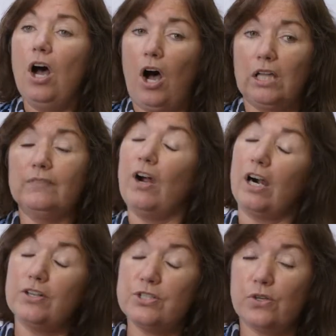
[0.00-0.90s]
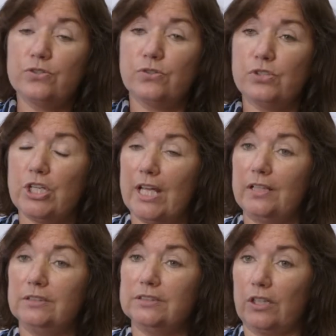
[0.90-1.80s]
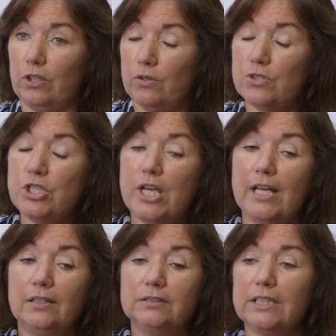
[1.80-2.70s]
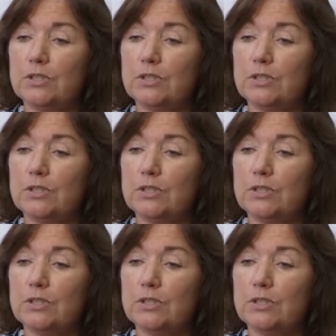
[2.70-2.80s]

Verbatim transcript: all of our social channels, our own channels,